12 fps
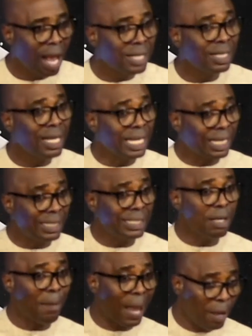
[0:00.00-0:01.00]
I started
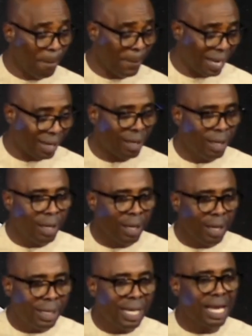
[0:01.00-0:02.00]
increasing my amen.
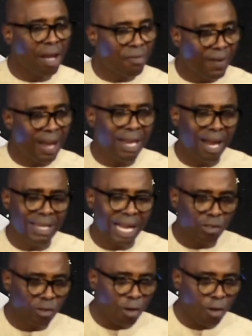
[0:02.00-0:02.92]
Then I found out that